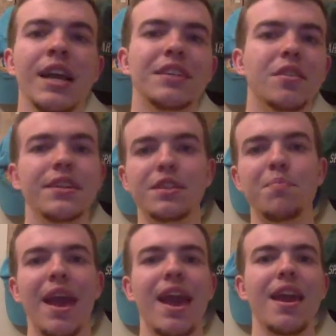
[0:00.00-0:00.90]
And so this
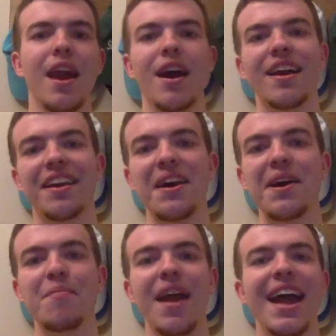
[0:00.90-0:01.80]
may
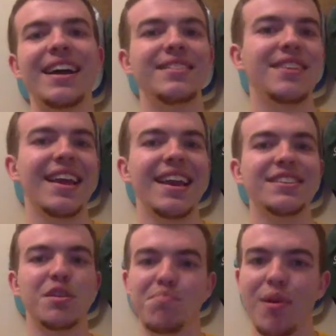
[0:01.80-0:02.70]
come as a
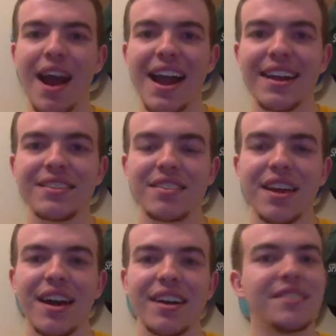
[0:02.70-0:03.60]
surprise
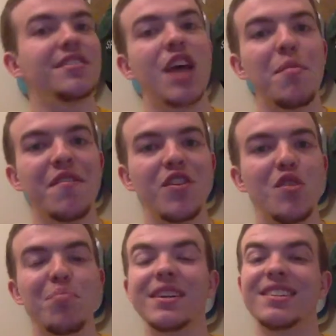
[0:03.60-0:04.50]
to some of
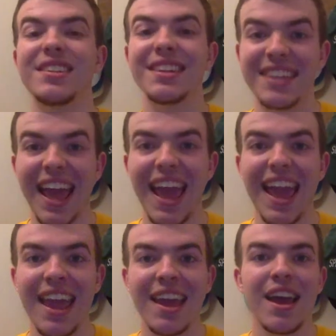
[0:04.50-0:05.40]
you, but
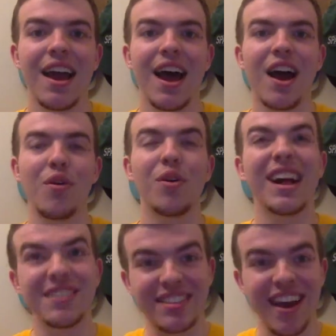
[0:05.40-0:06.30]
today,
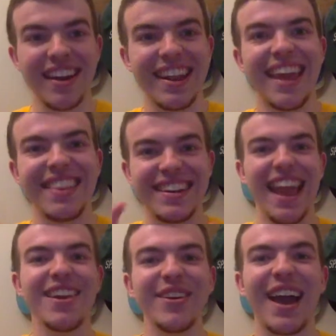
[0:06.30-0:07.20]
on Sunday, the
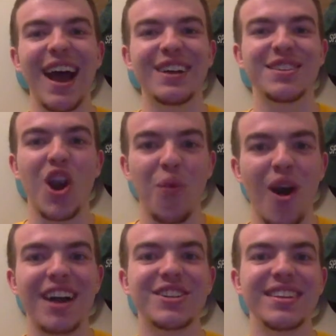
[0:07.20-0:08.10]
day you guys are
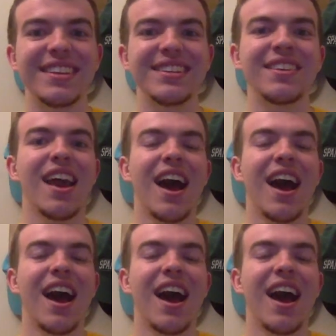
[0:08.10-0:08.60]
watching this,